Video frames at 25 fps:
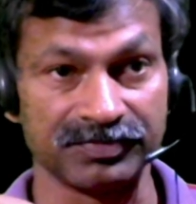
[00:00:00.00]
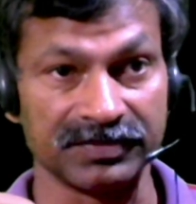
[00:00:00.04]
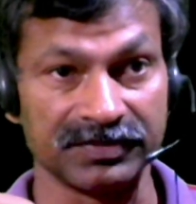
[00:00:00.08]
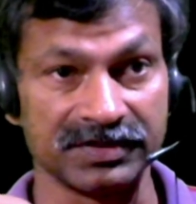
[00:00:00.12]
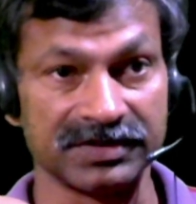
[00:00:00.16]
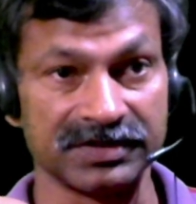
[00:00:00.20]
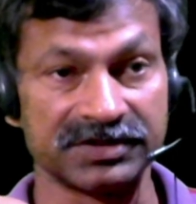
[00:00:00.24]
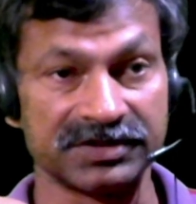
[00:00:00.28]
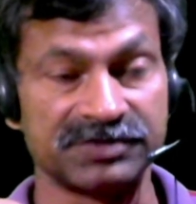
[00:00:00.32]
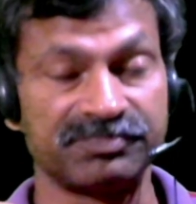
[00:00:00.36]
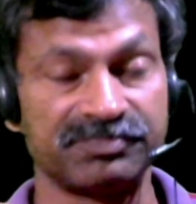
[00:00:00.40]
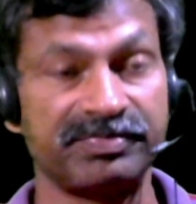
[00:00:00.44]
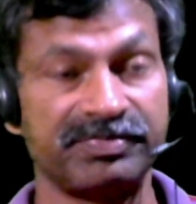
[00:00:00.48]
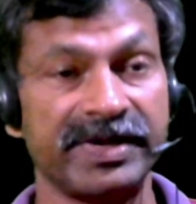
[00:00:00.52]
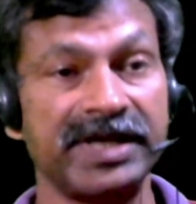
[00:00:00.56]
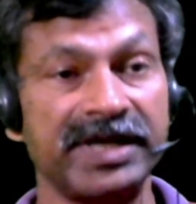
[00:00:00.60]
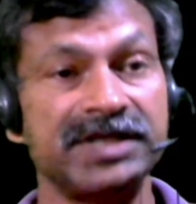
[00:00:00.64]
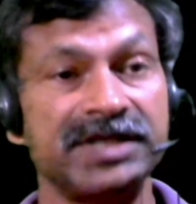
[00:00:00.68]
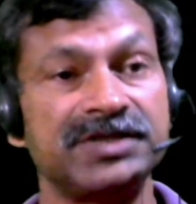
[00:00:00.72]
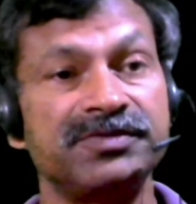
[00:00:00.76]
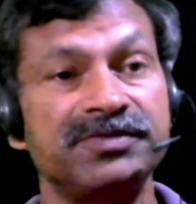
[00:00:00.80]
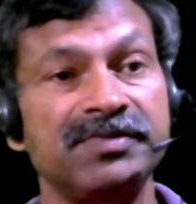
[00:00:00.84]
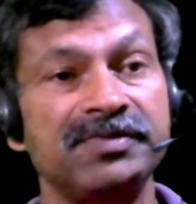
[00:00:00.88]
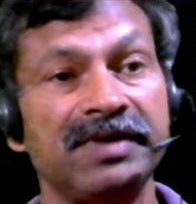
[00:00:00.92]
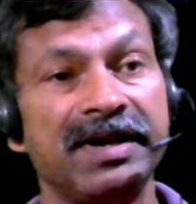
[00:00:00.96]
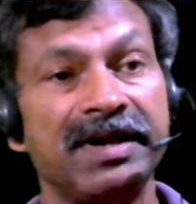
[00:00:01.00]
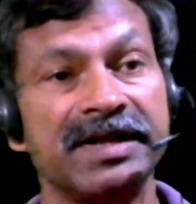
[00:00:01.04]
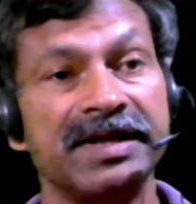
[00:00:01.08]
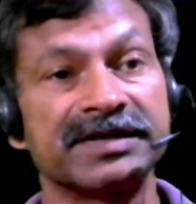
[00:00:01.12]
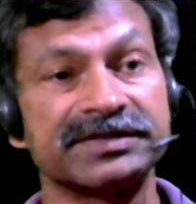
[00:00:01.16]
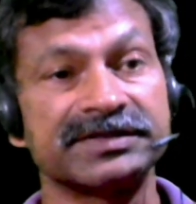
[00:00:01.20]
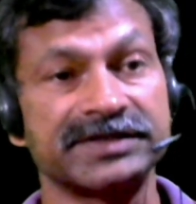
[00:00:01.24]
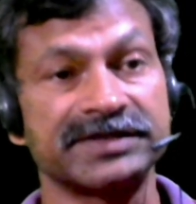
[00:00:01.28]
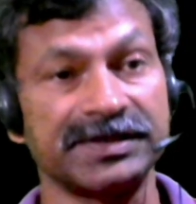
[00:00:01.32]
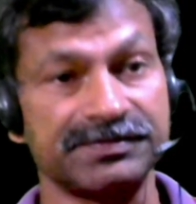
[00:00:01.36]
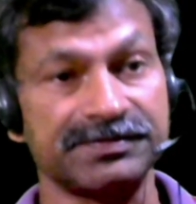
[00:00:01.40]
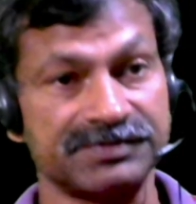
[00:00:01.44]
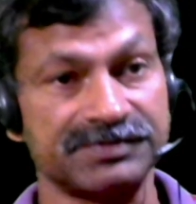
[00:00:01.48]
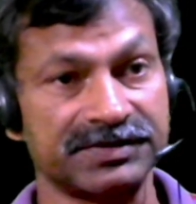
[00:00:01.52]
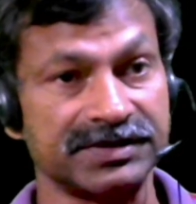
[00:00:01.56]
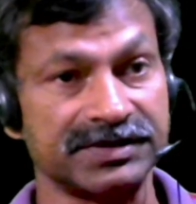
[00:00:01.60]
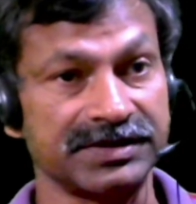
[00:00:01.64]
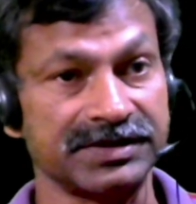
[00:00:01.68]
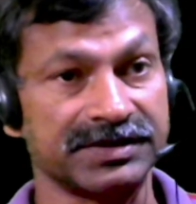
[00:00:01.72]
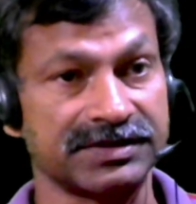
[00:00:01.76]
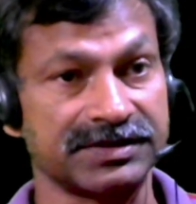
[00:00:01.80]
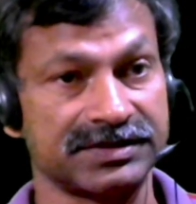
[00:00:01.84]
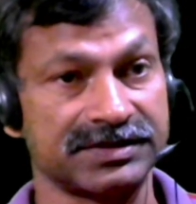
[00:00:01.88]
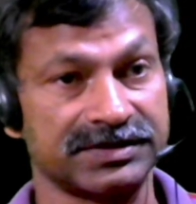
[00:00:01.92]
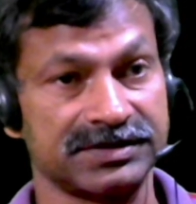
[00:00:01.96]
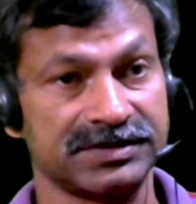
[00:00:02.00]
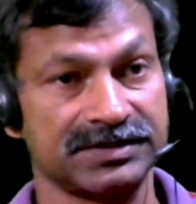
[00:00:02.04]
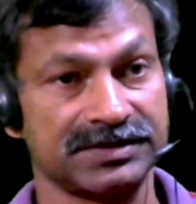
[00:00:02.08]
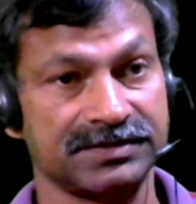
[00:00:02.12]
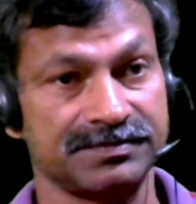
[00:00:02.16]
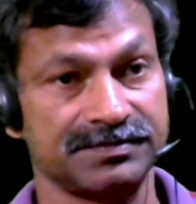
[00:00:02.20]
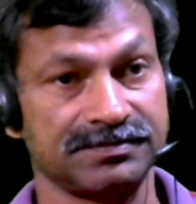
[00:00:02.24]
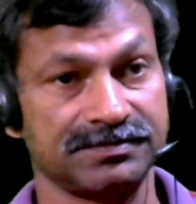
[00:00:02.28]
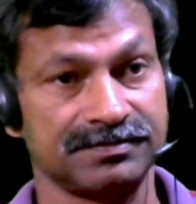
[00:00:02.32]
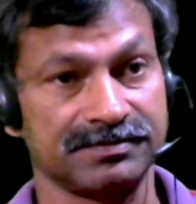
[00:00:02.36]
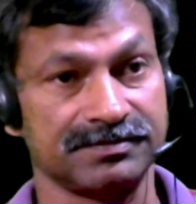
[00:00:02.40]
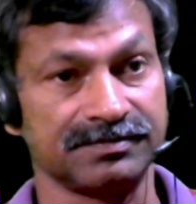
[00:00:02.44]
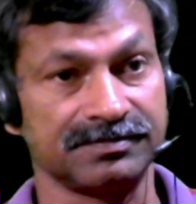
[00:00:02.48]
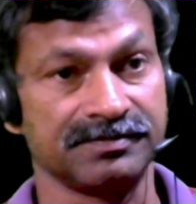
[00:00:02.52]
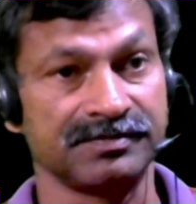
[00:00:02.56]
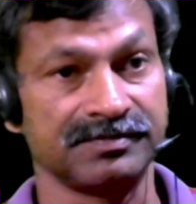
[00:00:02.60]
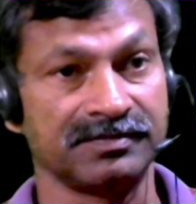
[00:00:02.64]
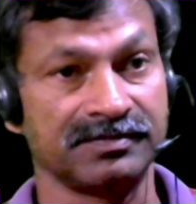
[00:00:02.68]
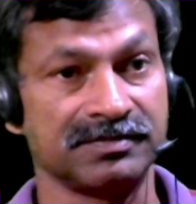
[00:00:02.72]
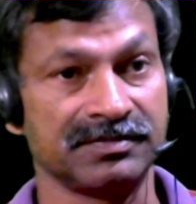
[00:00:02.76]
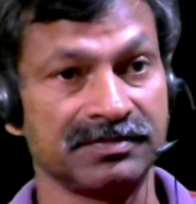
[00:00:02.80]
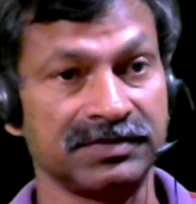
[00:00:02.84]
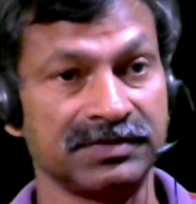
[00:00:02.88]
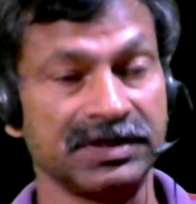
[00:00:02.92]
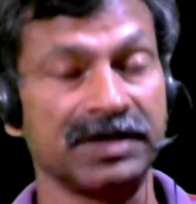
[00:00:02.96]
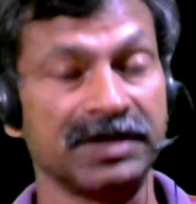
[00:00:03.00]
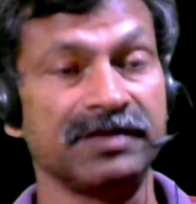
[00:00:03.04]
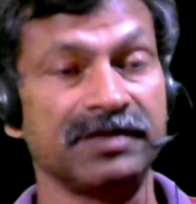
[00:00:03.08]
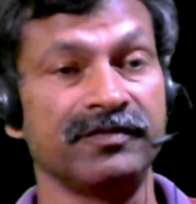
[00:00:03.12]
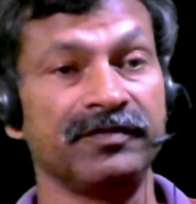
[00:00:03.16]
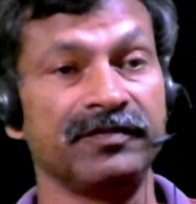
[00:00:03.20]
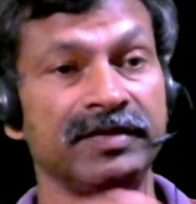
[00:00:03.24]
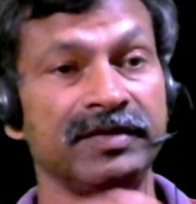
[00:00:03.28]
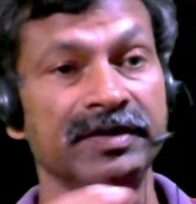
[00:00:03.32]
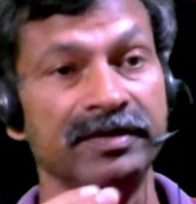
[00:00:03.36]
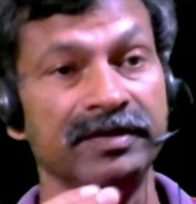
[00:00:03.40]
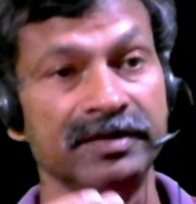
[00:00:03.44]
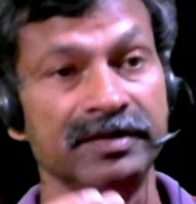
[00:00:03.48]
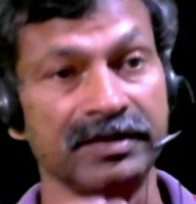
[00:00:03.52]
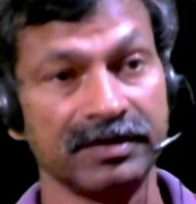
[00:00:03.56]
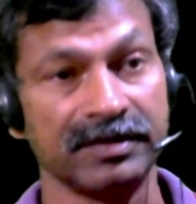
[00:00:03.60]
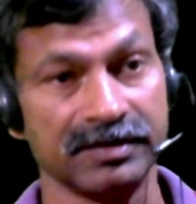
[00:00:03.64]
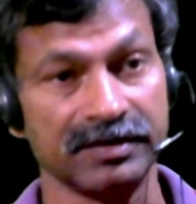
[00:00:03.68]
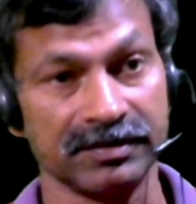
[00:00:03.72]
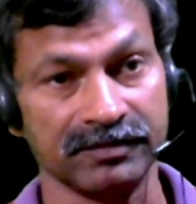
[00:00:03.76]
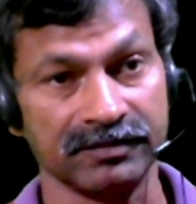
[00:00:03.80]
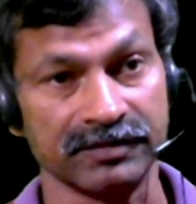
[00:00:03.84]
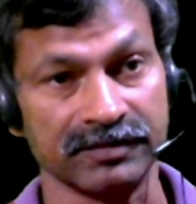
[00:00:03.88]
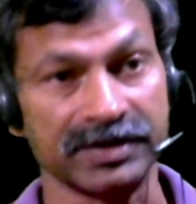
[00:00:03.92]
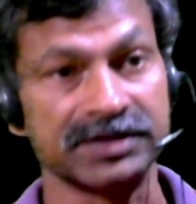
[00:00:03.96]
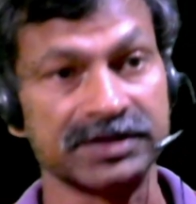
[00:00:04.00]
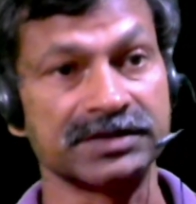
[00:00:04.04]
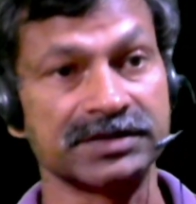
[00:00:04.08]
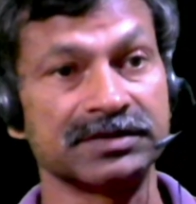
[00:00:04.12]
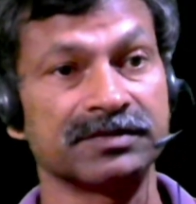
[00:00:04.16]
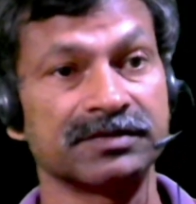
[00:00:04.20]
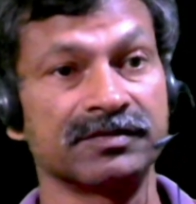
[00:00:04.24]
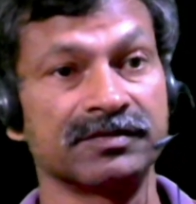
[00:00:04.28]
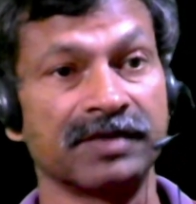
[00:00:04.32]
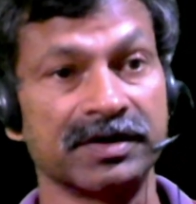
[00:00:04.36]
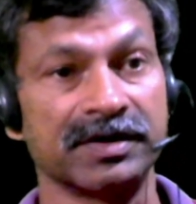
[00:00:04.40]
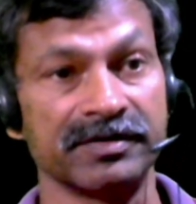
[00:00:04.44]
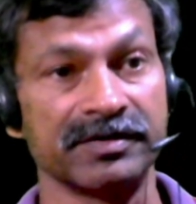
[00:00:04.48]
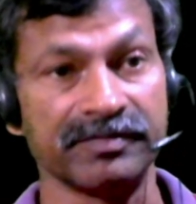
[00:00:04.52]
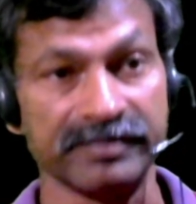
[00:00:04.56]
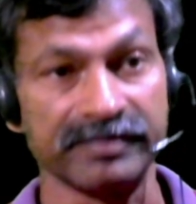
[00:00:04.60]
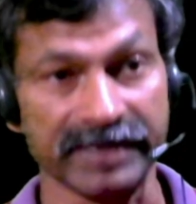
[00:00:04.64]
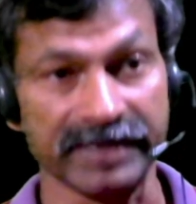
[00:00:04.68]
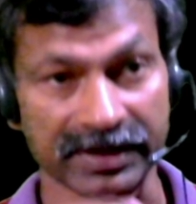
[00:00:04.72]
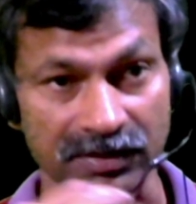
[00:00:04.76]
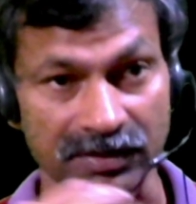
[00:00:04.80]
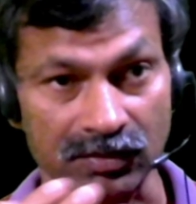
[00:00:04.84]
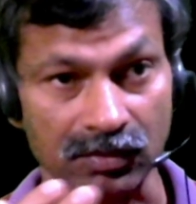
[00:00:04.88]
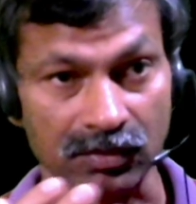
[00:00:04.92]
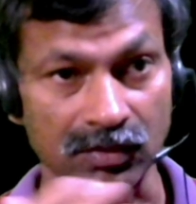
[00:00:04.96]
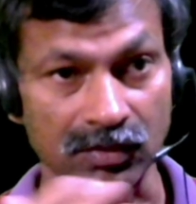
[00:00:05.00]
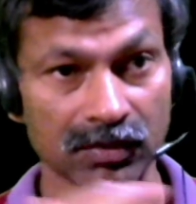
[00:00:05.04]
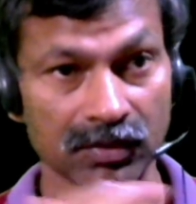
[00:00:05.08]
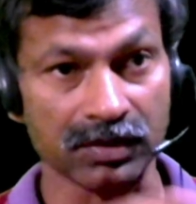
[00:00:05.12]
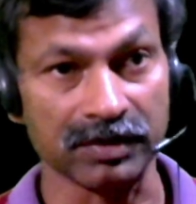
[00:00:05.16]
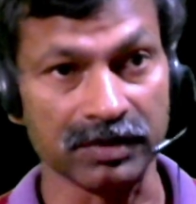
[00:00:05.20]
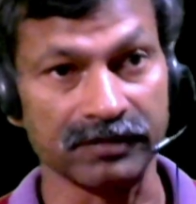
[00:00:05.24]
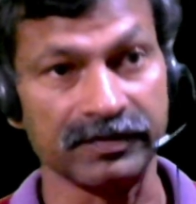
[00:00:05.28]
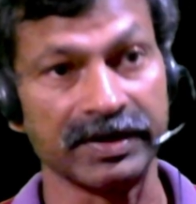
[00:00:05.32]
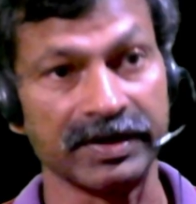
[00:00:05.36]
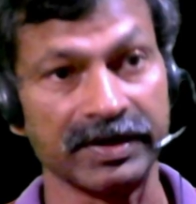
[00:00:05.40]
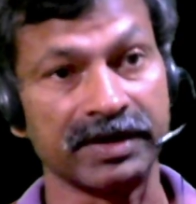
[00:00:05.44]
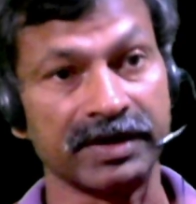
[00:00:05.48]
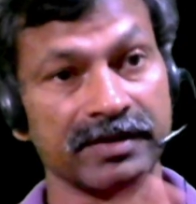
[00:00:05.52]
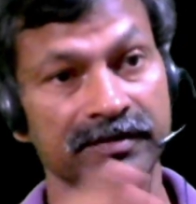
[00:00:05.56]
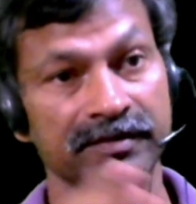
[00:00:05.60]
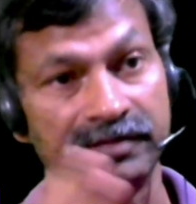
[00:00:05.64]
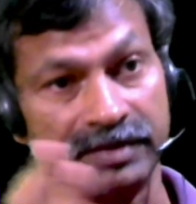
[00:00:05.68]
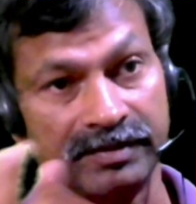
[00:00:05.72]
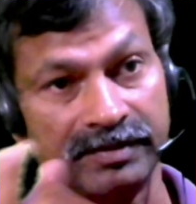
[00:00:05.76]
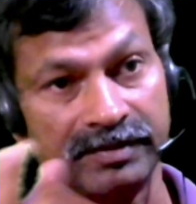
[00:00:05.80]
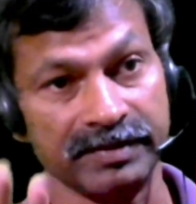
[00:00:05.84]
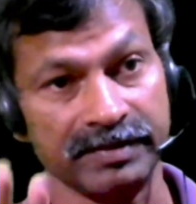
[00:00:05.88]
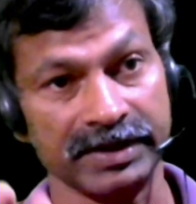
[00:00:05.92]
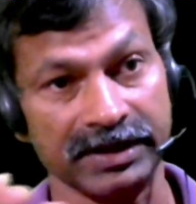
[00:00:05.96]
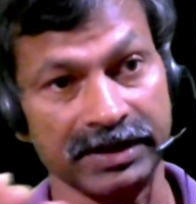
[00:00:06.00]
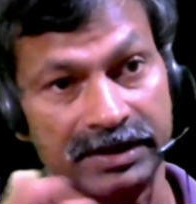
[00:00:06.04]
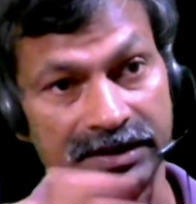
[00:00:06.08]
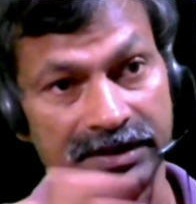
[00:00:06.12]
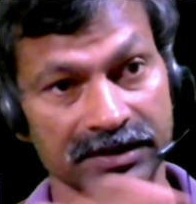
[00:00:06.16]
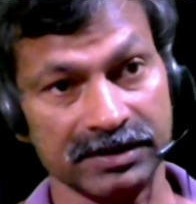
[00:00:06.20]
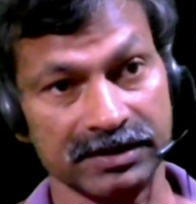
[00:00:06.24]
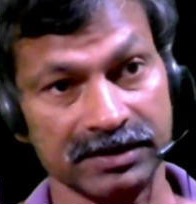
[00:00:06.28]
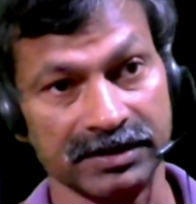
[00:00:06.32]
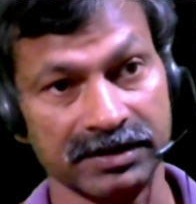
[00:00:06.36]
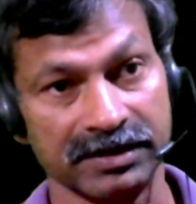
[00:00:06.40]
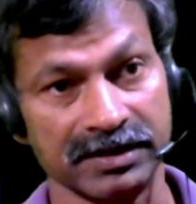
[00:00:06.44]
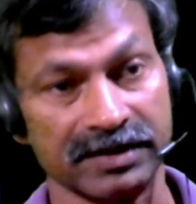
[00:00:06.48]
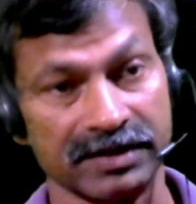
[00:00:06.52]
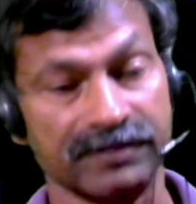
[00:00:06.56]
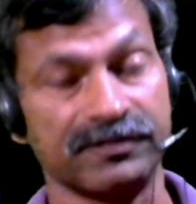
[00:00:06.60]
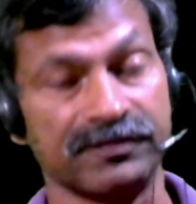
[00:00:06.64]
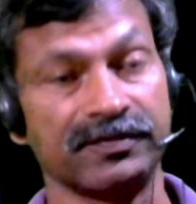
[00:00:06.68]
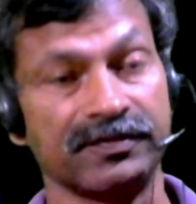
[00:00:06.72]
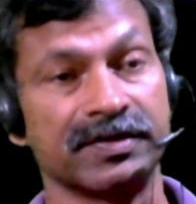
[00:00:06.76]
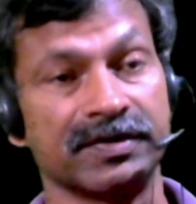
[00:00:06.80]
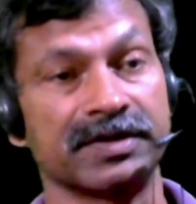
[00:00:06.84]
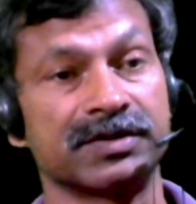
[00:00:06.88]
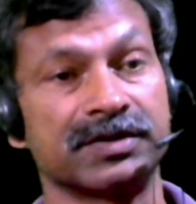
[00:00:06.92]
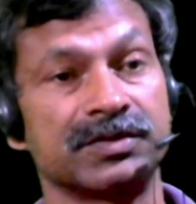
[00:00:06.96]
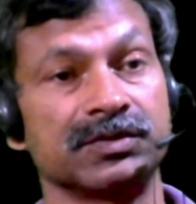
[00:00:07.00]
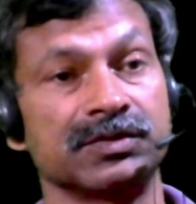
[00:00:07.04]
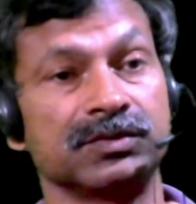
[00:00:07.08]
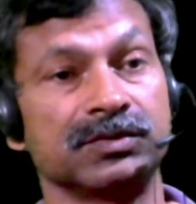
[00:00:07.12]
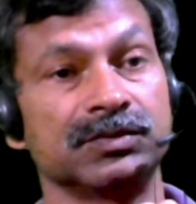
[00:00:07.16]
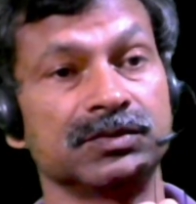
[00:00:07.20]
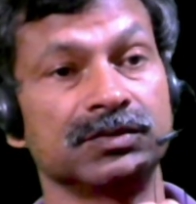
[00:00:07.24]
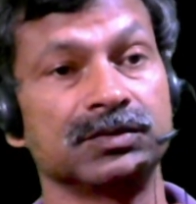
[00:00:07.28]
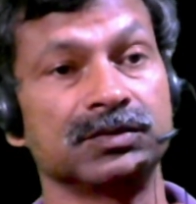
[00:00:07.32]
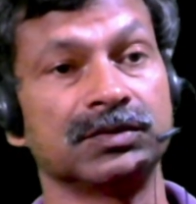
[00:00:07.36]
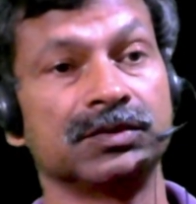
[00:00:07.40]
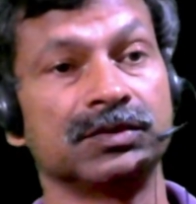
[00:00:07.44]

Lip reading: space filling substance, that one may call, we may refer to